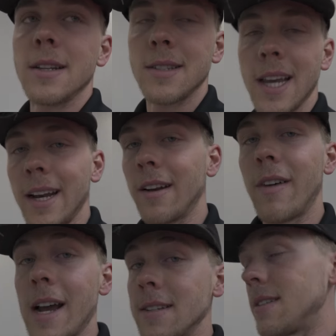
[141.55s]
tint
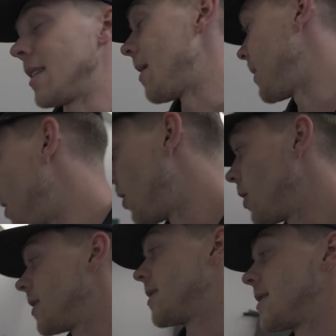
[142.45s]
advice, let me know
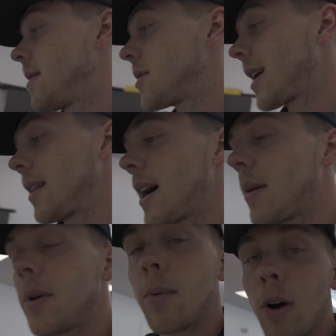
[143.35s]
because it seems like a lot
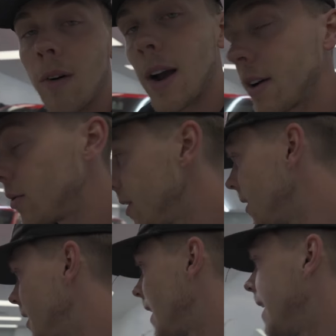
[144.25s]
of people are rocking with
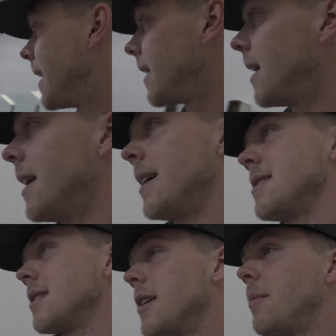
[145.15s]
it and
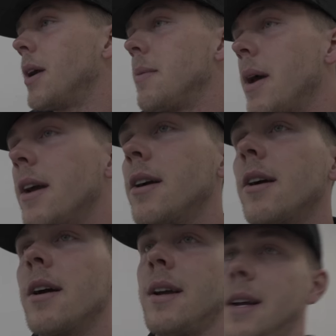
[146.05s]
it's a good moneymaker